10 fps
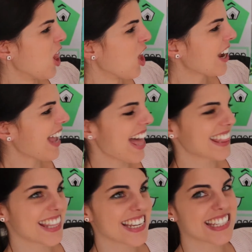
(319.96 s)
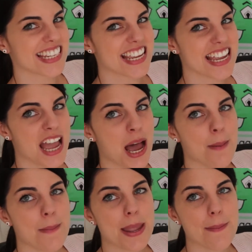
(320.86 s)
at this
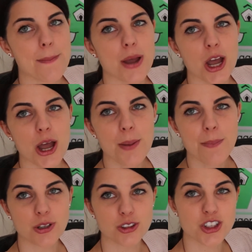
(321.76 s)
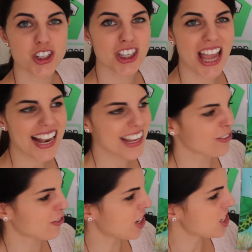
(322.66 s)
yummy purple
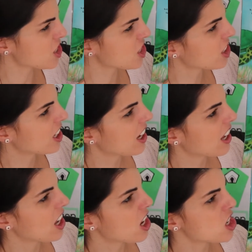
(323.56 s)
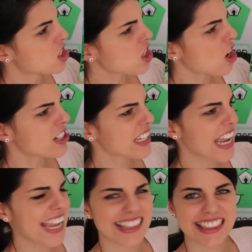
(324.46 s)
jellyfish.
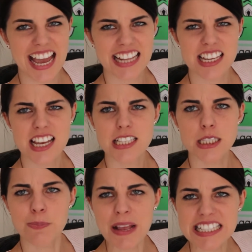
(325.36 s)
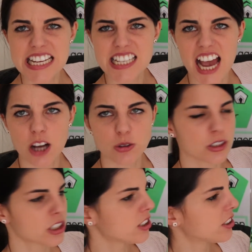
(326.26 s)
Don't eat that. Spit it
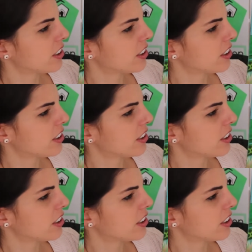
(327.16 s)
out.